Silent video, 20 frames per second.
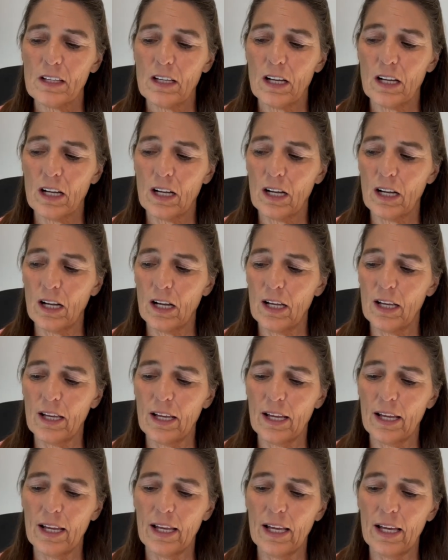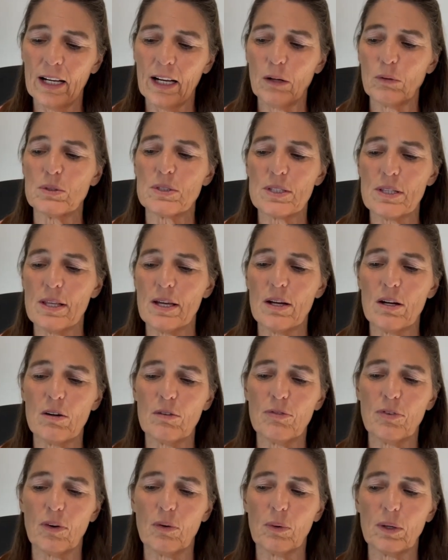Uh, and I was
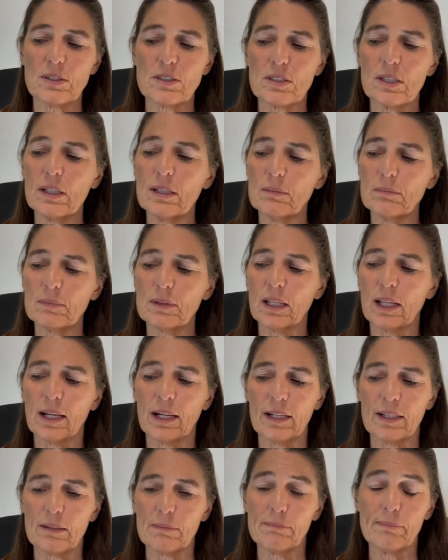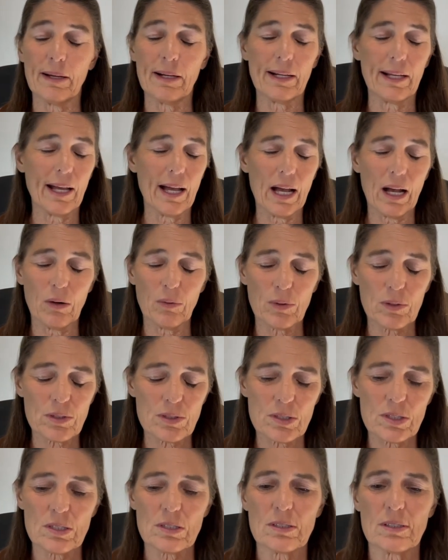there for what seemed like many
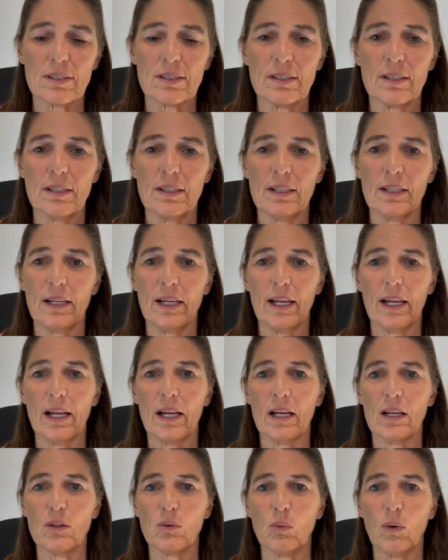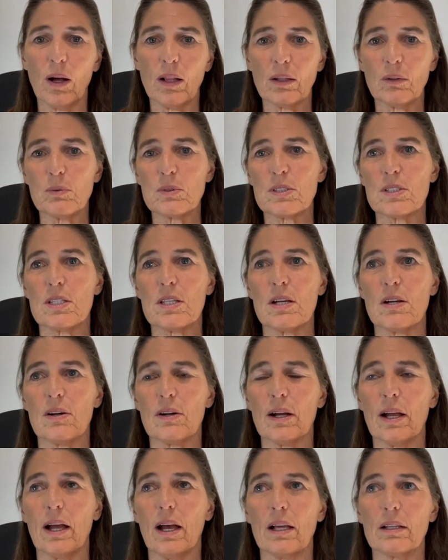hours. And while I was
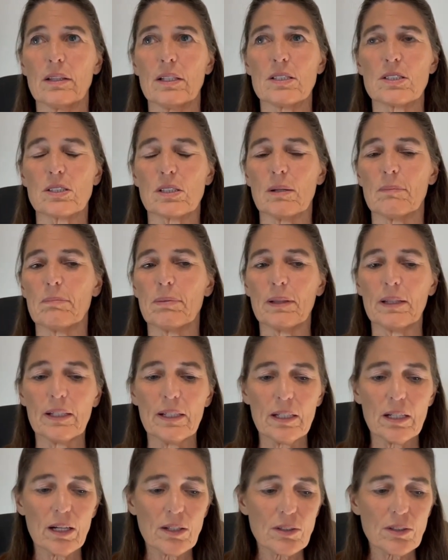there, I had this complete